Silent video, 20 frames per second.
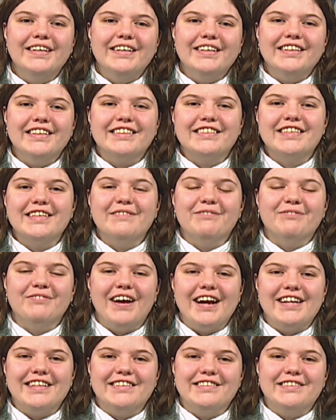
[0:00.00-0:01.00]
Let's get
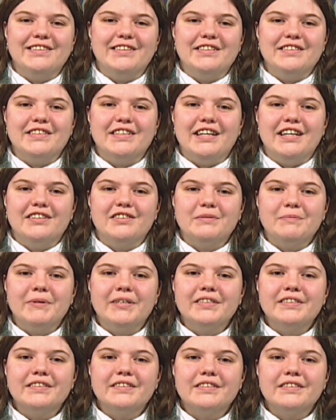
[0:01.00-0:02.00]
right into these
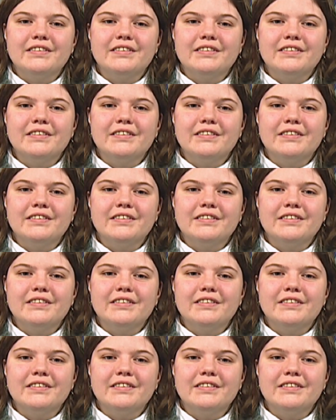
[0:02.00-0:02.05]
announcements.